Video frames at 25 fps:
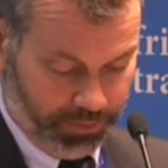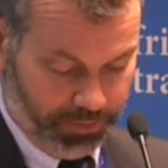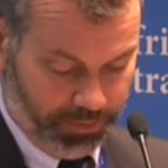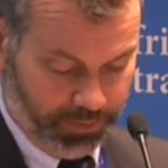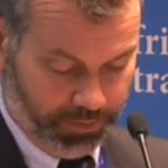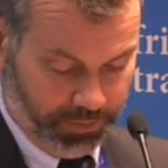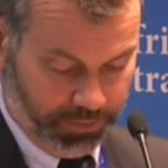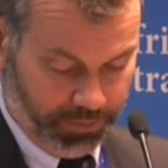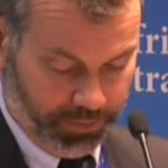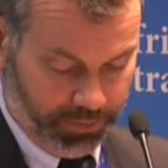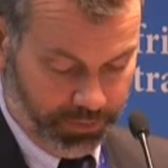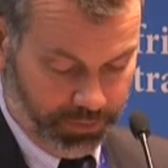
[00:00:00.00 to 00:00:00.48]

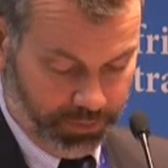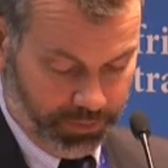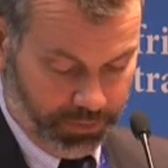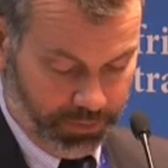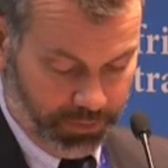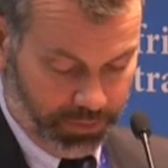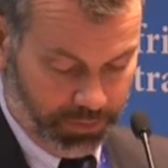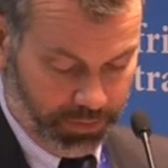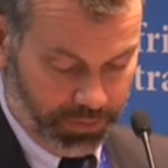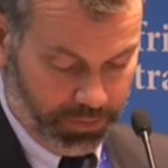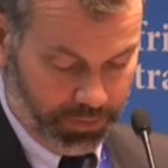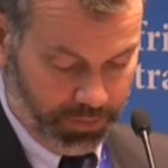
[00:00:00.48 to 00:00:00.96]

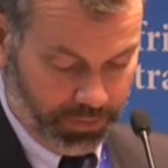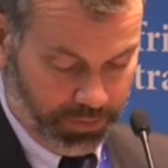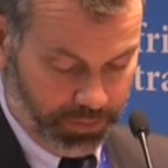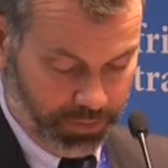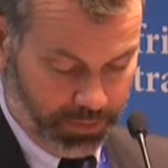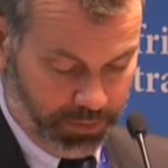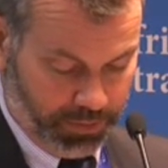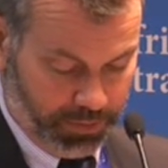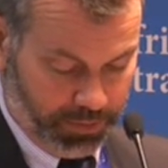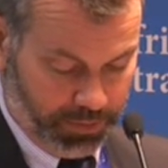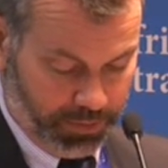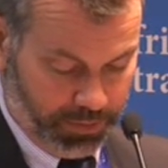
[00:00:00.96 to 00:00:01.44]

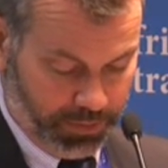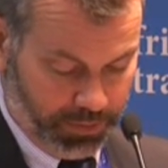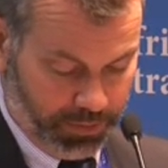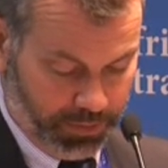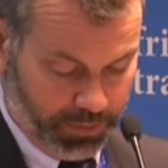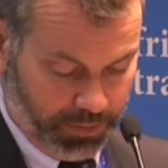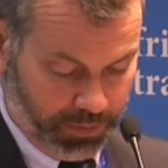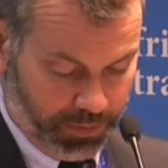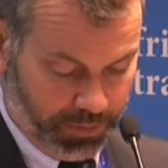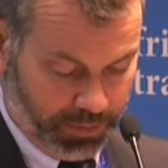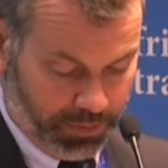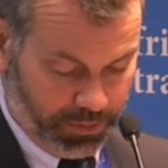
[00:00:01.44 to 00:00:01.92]

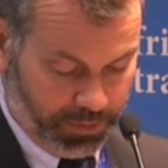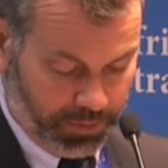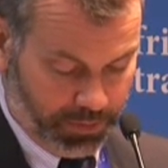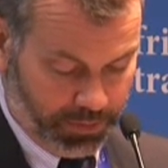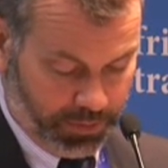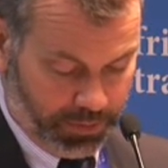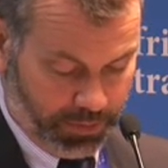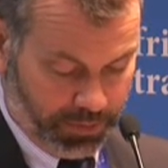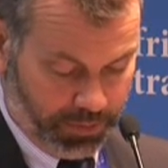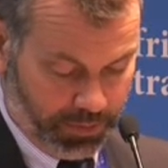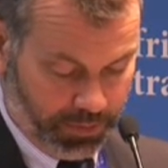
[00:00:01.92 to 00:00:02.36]
Nobody speaks.